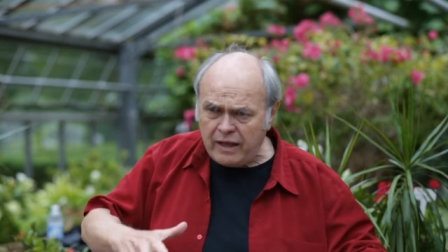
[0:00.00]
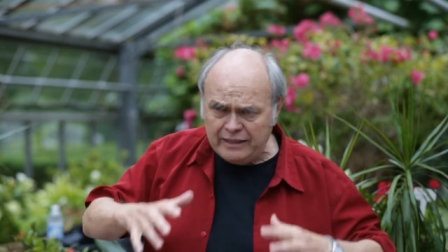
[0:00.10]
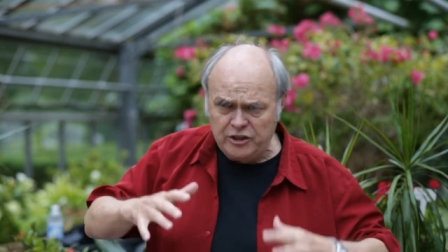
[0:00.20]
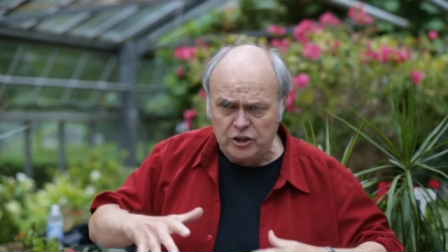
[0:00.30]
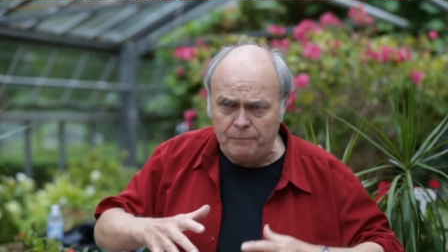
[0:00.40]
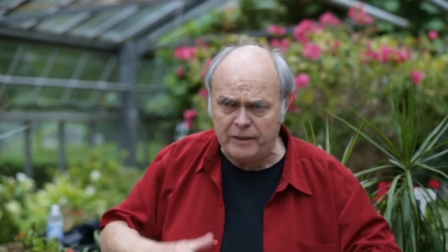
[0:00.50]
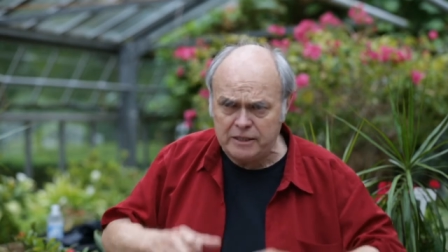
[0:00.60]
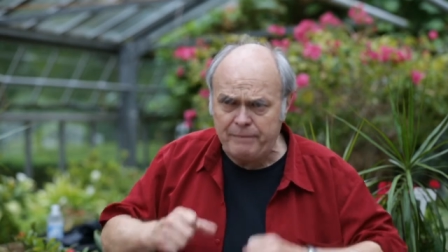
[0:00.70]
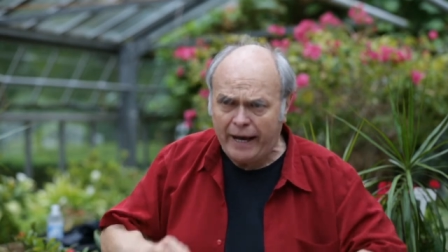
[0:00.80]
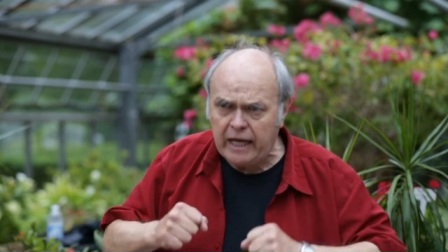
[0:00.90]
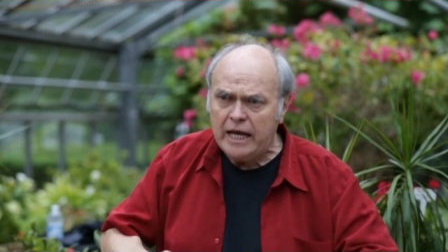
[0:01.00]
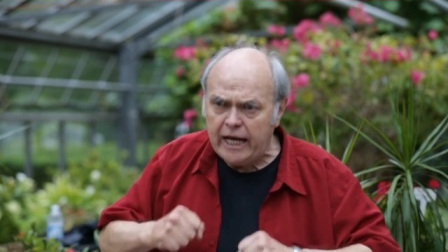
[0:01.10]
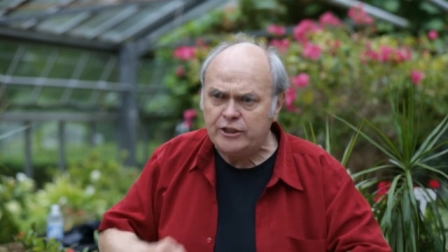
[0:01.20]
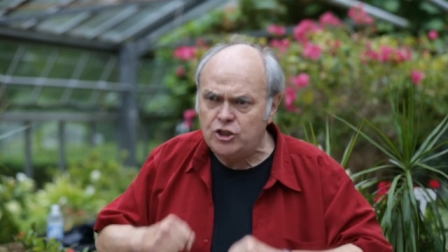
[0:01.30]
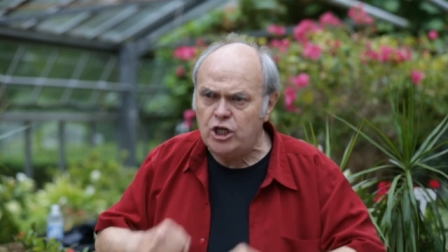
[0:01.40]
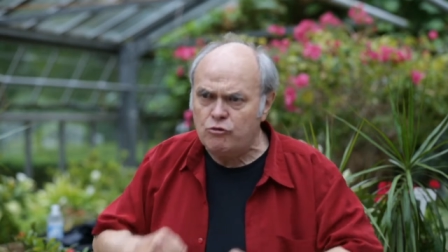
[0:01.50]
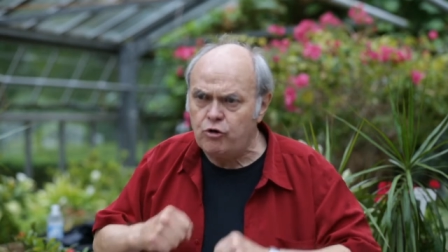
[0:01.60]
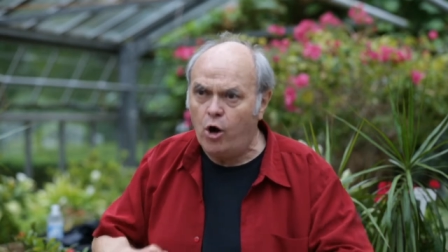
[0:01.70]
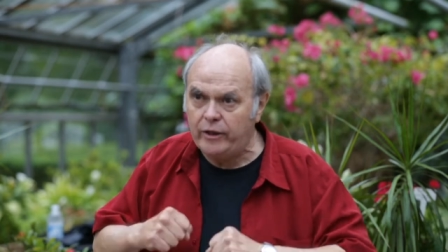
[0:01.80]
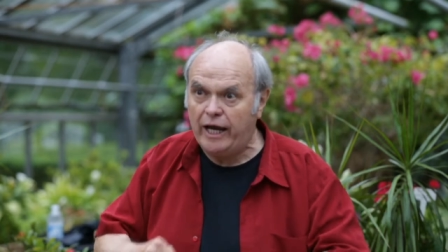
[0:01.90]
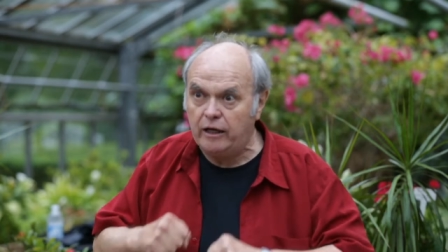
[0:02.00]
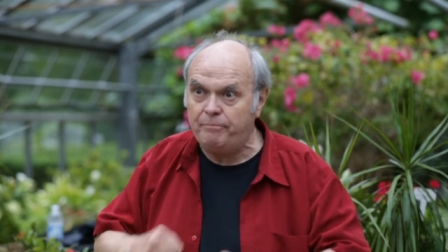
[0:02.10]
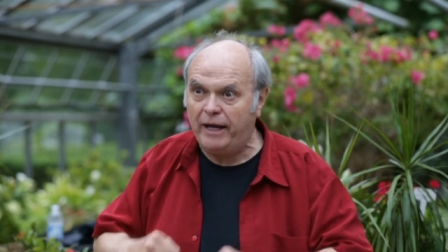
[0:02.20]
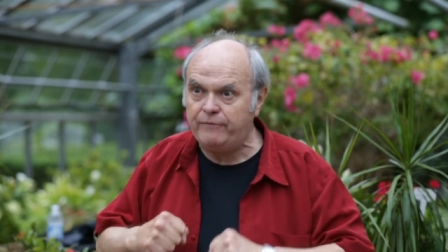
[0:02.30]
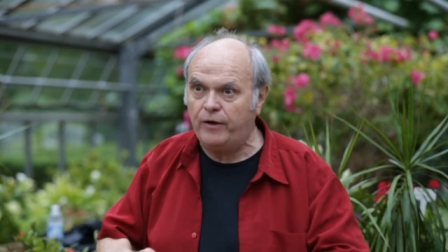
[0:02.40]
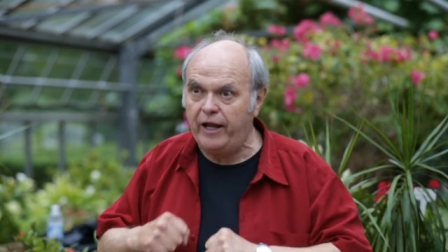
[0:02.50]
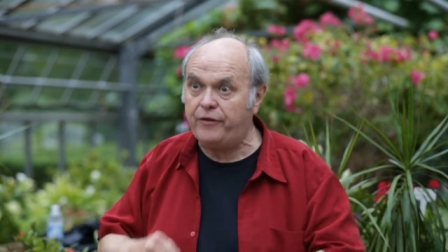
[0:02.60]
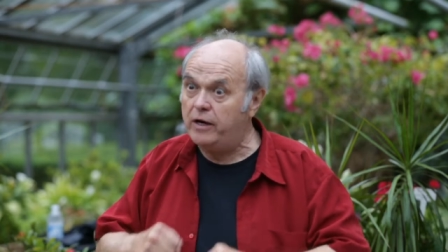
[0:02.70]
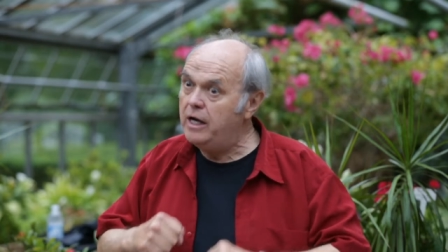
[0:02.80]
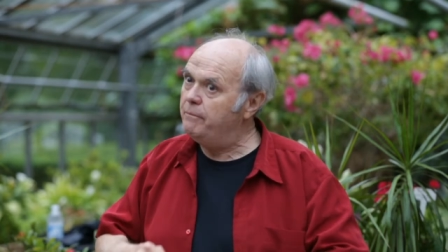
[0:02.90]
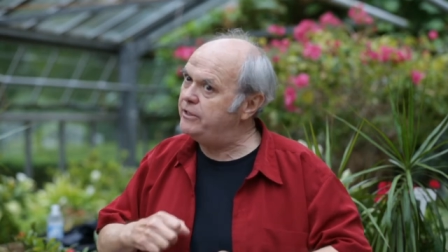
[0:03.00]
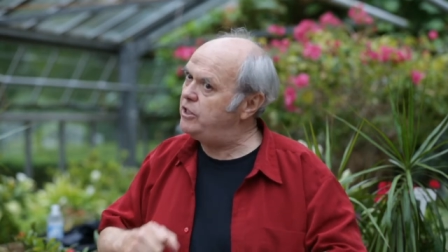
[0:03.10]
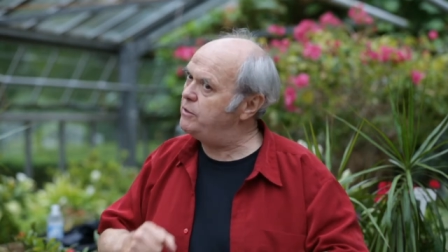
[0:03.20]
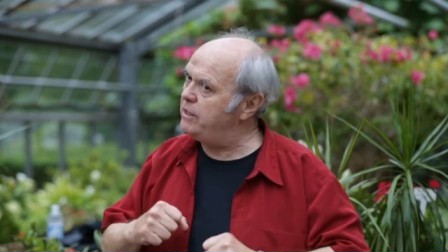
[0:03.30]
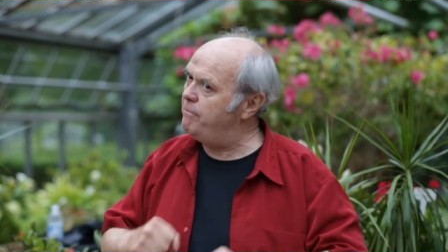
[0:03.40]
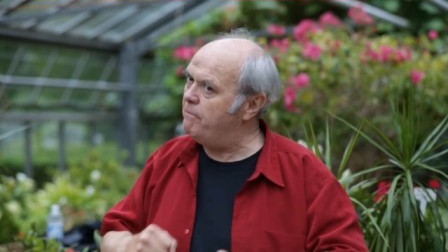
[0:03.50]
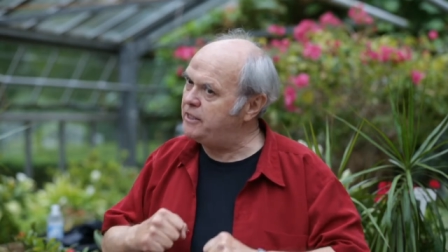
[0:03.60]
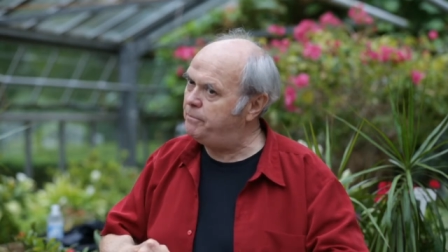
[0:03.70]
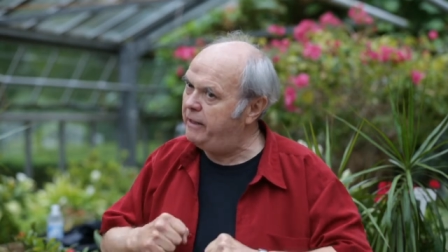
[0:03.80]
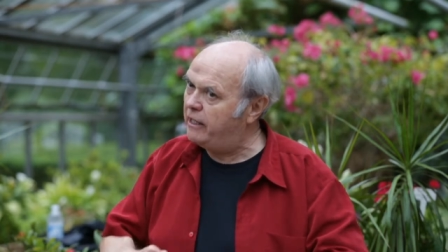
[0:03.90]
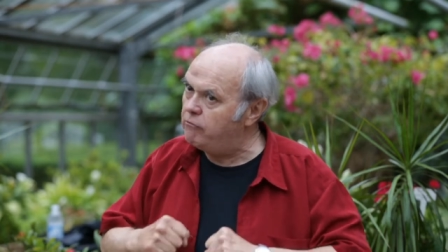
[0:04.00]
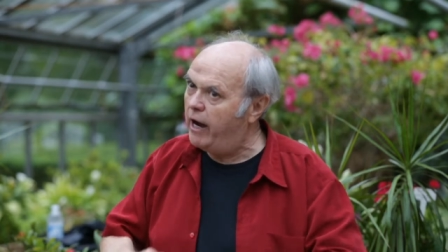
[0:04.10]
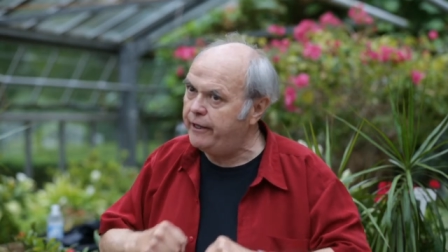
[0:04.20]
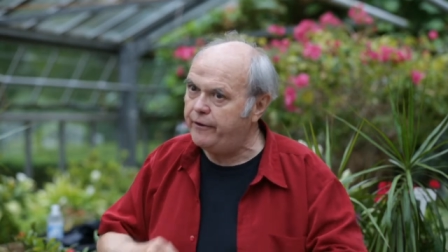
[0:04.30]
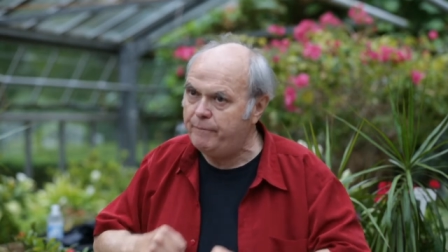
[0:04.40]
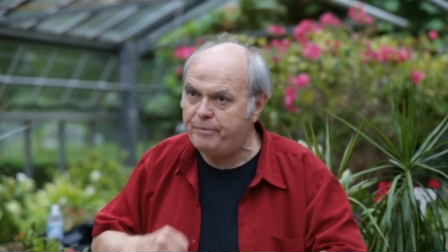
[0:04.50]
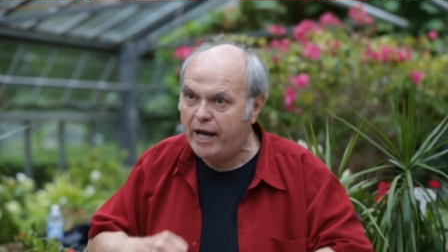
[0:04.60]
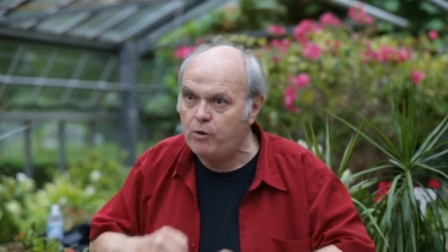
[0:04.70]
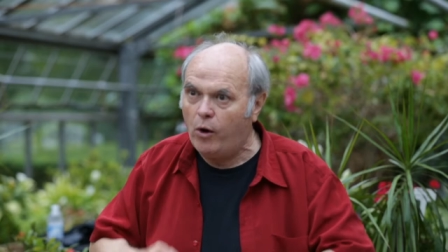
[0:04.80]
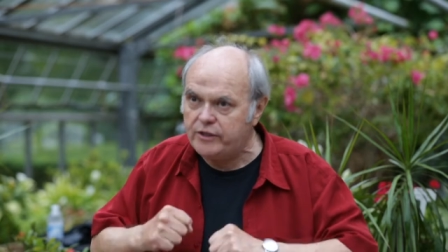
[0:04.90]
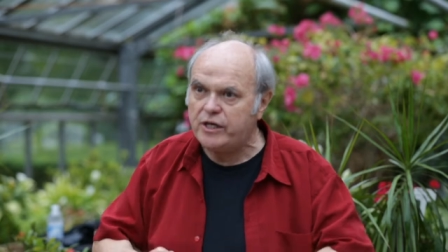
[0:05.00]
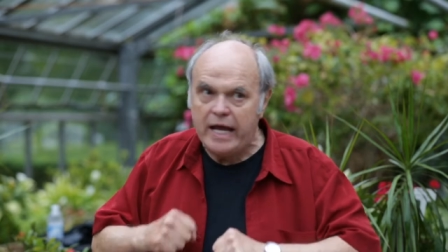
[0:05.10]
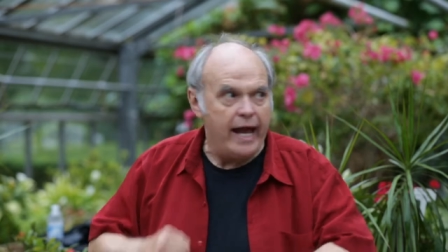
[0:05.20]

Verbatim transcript: And she jumped on his back and she rode hell bent for leather. But she was a much better rider than Peg was.